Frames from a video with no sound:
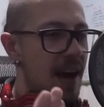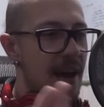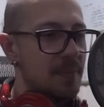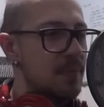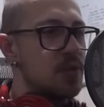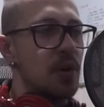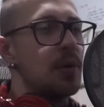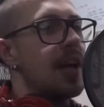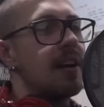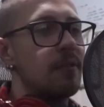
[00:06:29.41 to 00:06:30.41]
I'm so
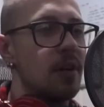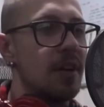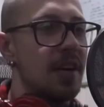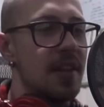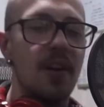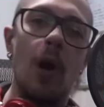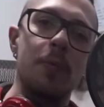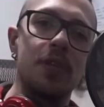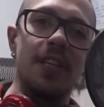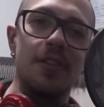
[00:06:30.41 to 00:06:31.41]
glad I've got another
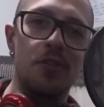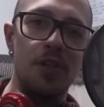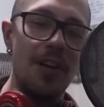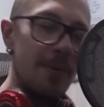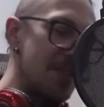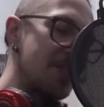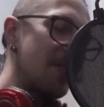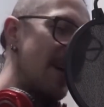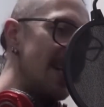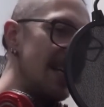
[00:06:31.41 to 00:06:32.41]
option in the studio, which is
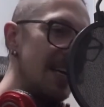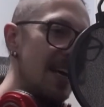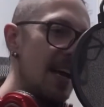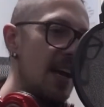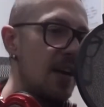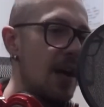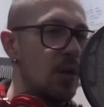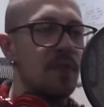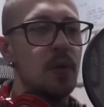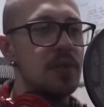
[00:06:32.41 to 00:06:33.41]
great, and I
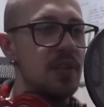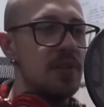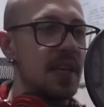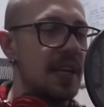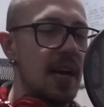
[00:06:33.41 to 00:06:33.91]
look forward to using it.